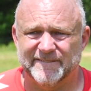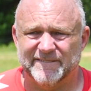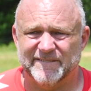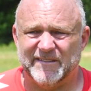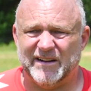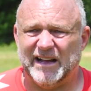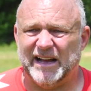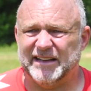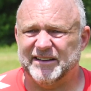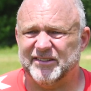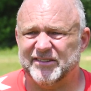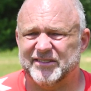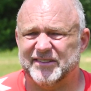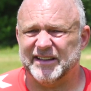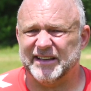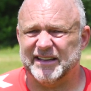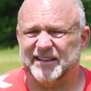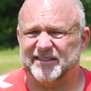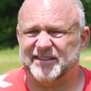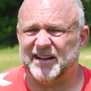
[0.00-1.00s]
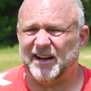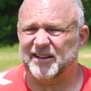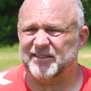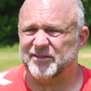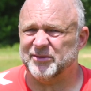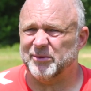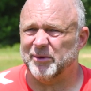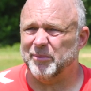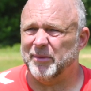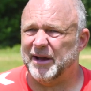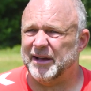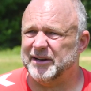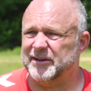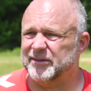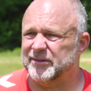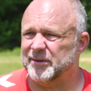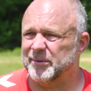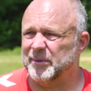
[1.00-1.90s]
Well, I just think it's constant reminders.